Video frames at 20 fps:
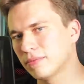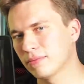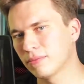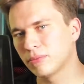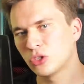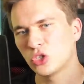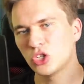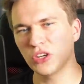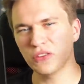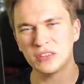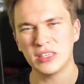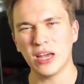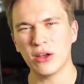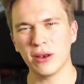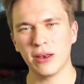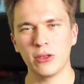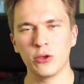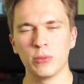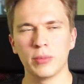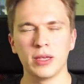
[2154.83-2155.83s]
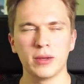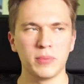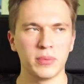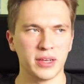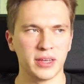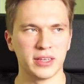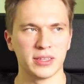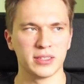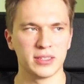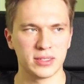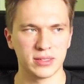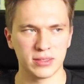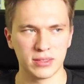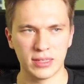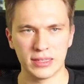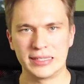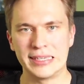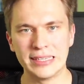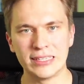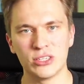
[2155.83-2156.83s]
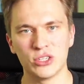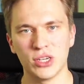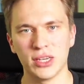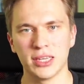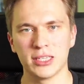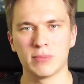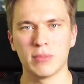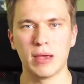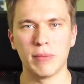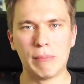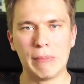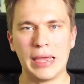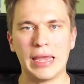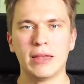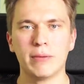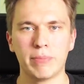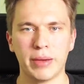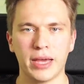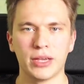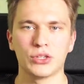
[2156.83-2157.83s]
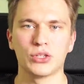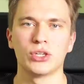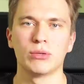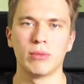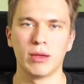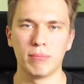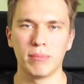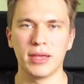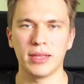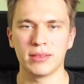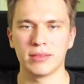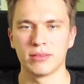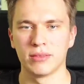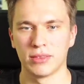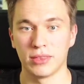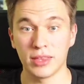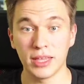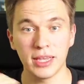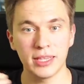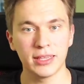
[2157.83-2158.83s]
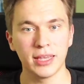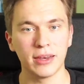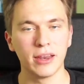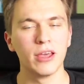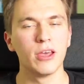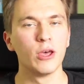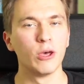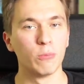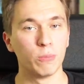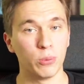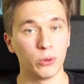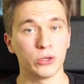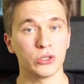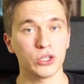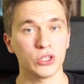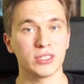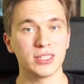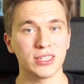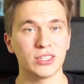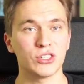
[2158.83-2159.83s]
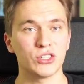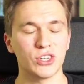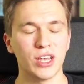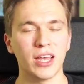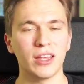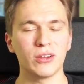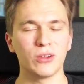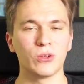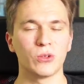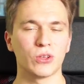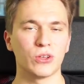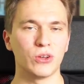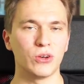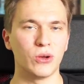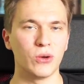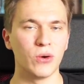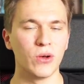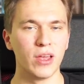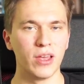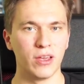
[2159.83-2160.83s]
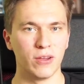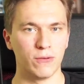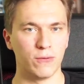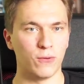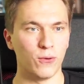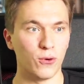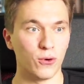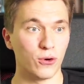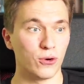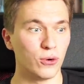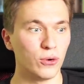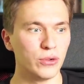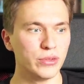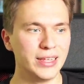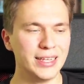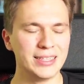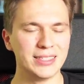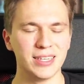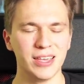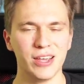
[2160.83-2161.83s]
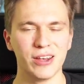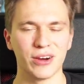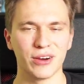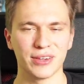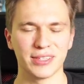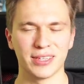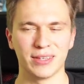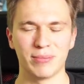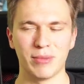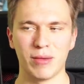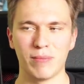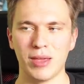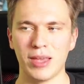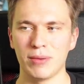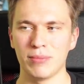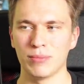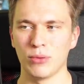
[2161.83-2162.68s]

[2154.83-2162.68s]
shift down a little bit because the TCG is my main passion, my main thing that pushes this channel, you know, for all these years, and my main